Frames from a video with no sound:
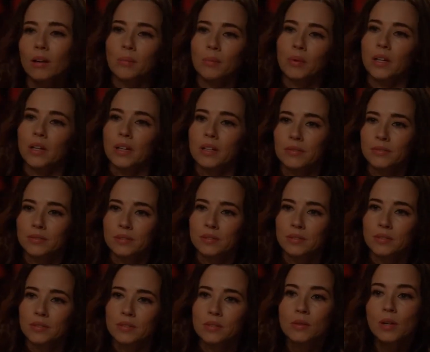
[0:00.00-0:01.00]
are brave.
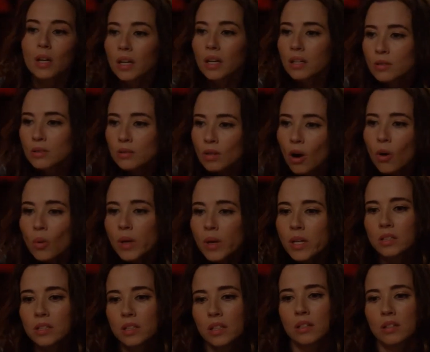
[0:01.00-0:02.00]
You guys know
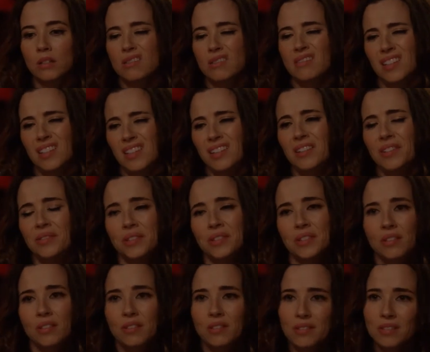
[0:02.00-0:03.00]
each other. You get under
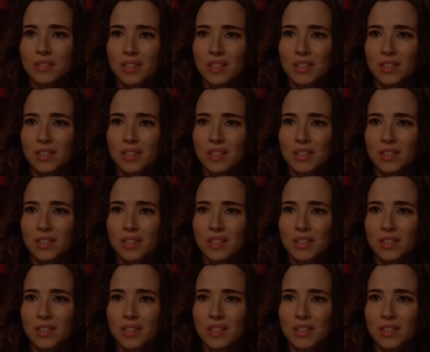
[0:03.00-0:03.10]
each other's